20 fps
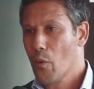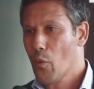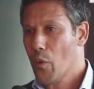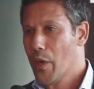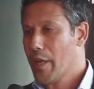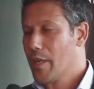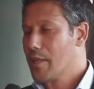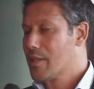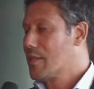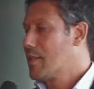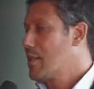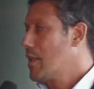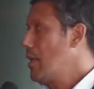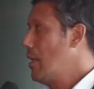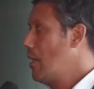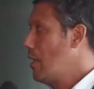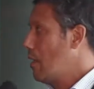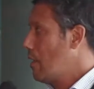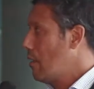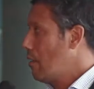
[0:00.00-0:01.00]
We are
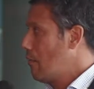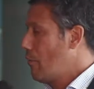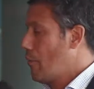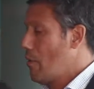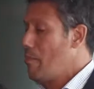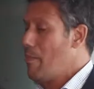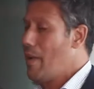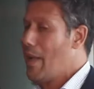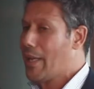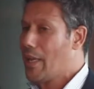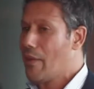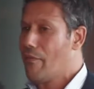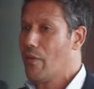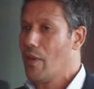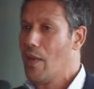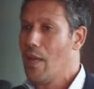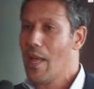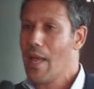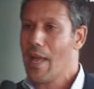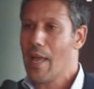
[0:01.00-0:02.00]
seeing from
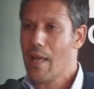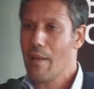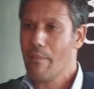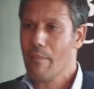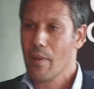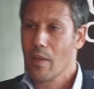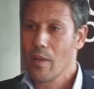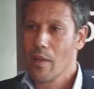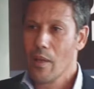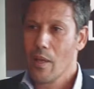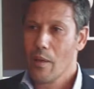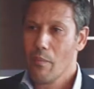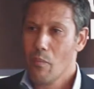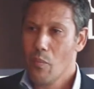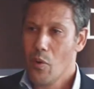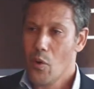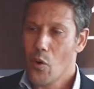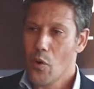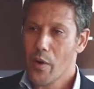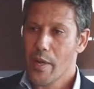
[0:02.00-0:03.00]
McAfee Lab
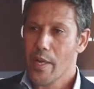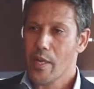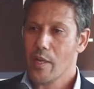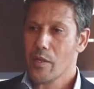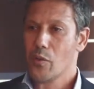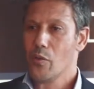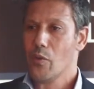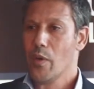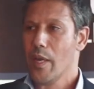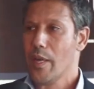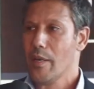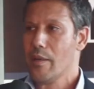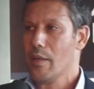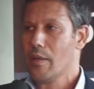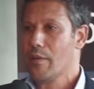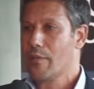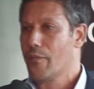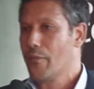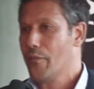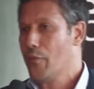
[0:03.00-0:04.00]
more than
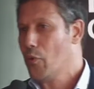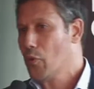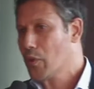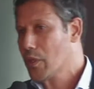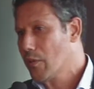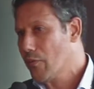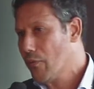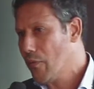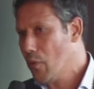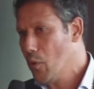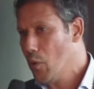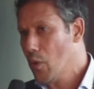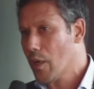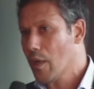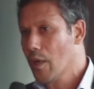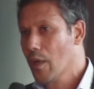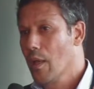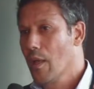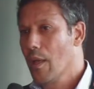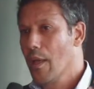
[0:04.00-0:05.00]

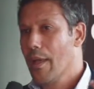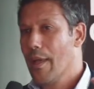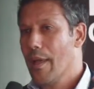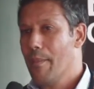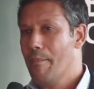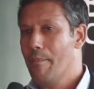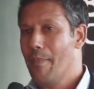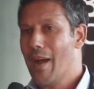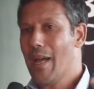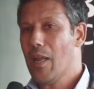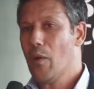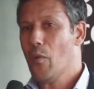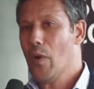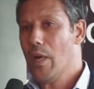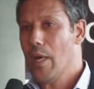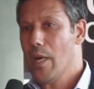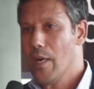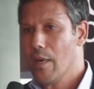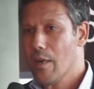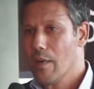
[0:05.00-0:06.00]
244
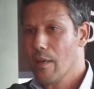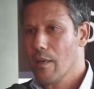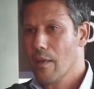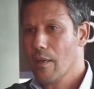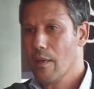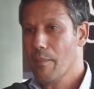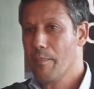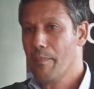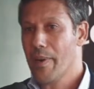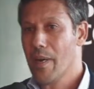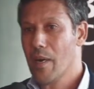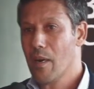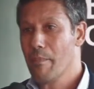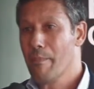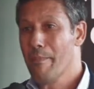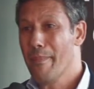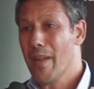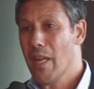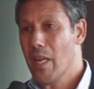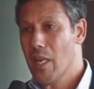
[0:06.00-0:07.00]
malware per
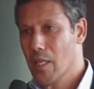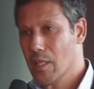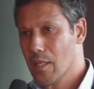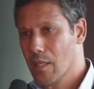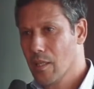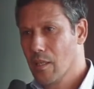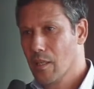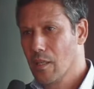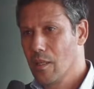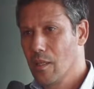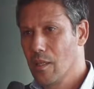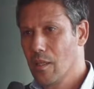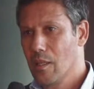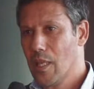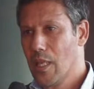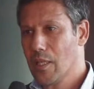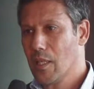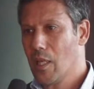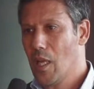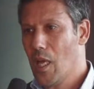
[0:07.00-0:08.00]
minute.
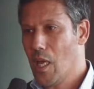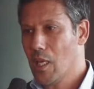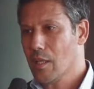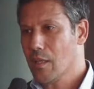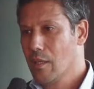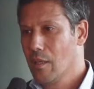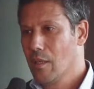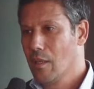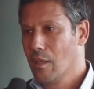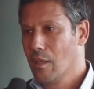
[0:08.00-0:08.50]
That's a lot.